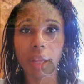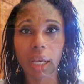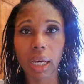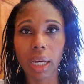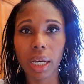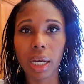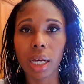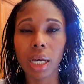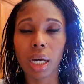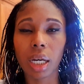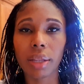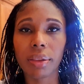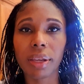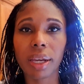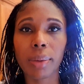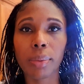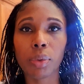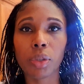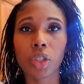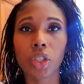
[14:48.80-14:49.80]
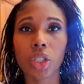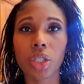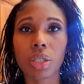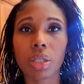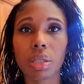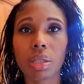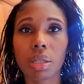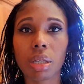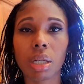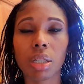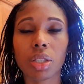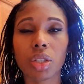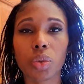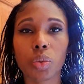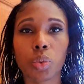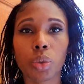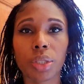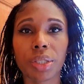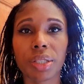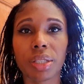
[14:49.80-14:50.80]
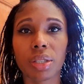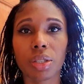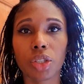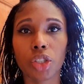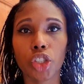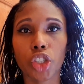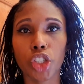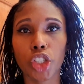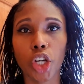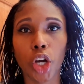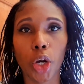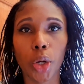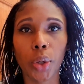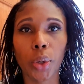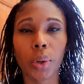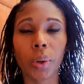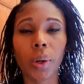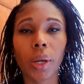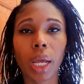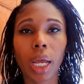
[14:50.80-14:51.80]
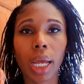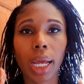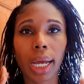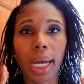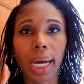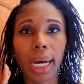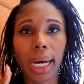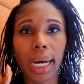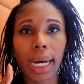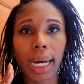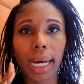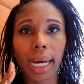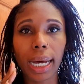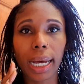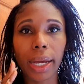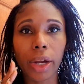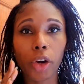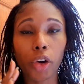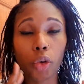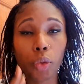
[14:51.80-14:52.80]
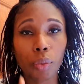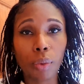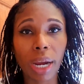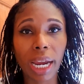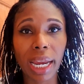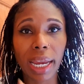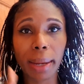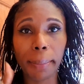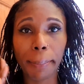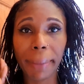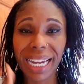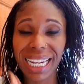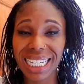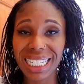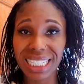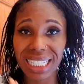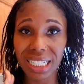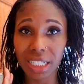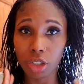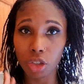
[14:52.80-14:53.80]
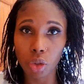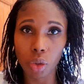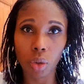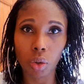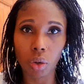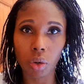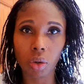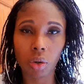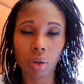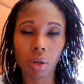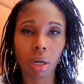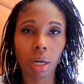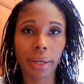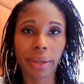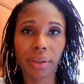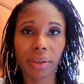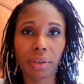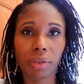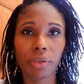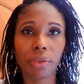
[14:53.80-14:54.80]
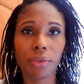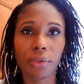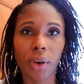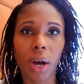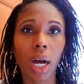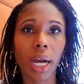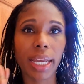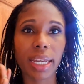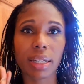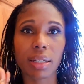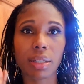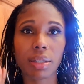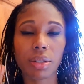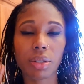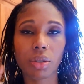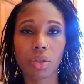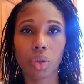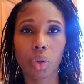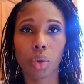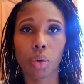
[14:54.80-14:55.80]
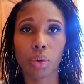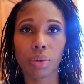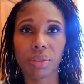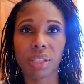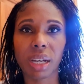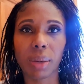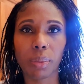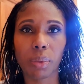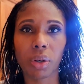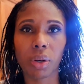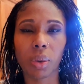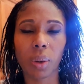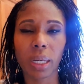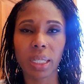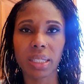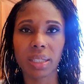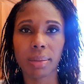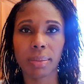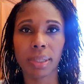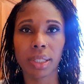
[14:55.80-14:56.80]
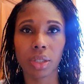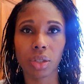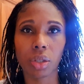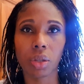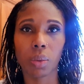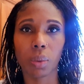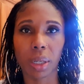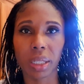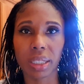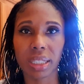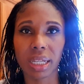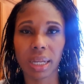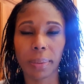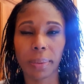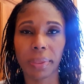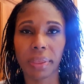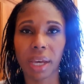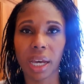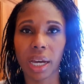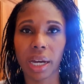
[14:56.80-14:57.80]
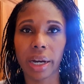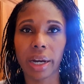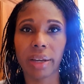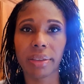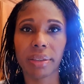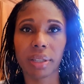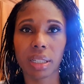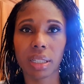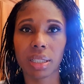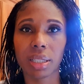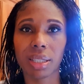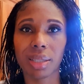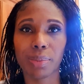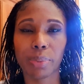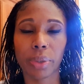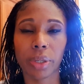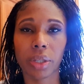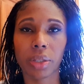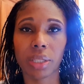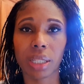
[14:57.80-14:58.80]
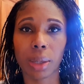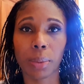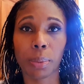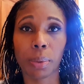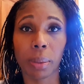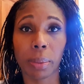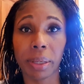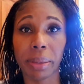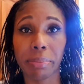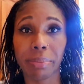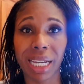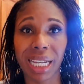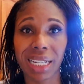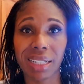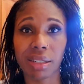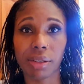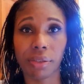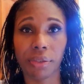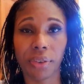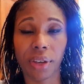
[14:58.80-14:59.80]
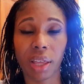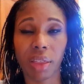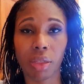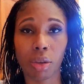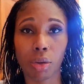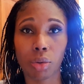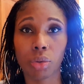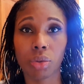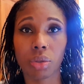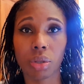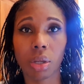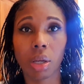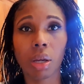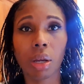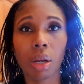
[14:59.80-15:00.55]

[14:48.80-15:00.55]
there. They were just, I just wanted to show a grey painted door. I couldn't find doors that were quite similar to the ones that were there. I think this is because they were probably made to fit those,